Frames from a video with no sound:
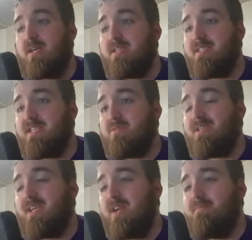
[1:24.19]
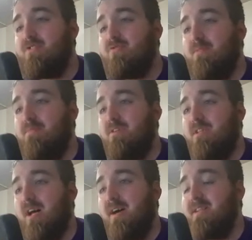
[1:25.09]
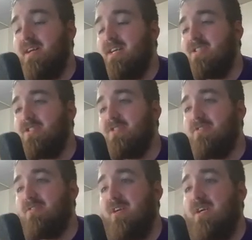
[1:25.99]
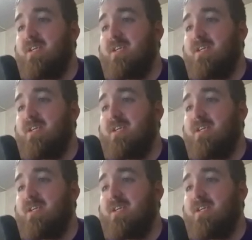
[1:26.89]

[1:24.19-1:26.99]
because that's what got him in trouble a lot last year.